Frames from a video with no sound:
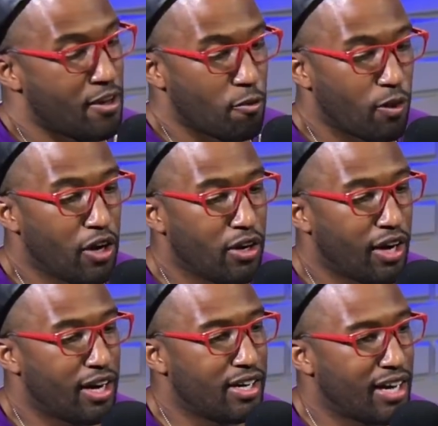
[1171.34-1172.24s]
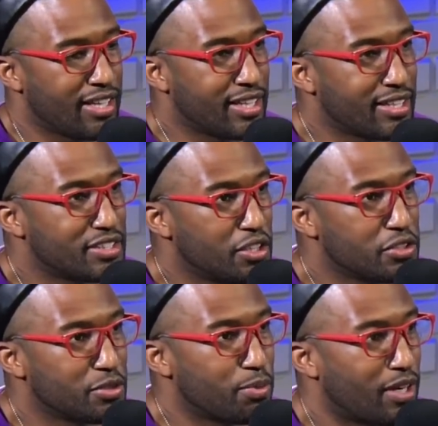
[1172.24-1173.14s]
Well, I think it's no
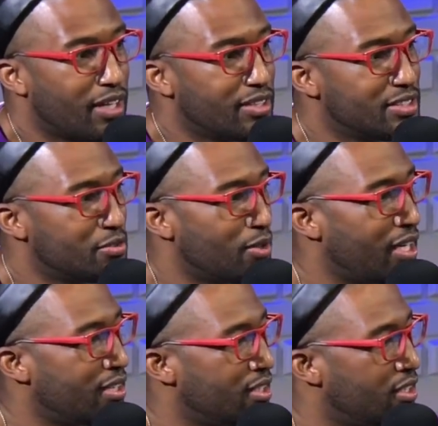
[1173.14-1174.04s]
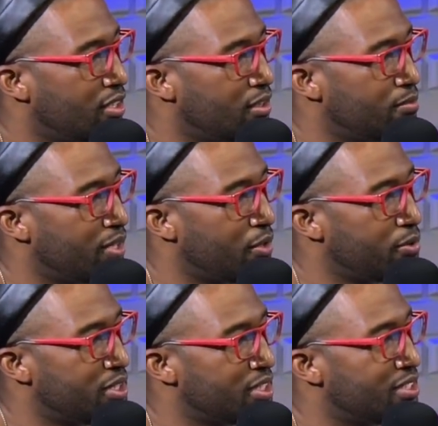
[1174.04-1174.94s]
surprise, right, that we
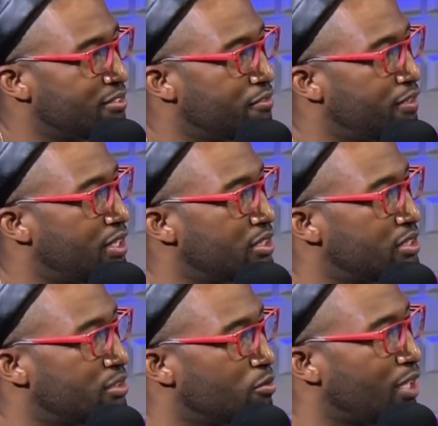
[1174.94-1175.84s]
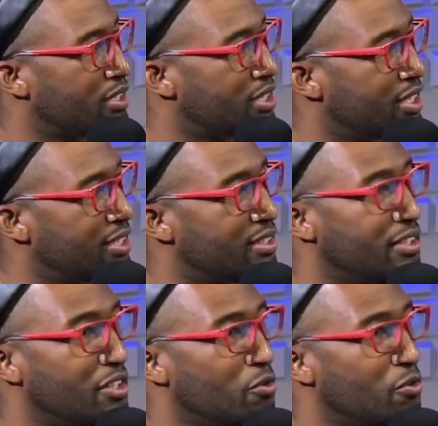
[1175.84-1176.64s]
just finished watching,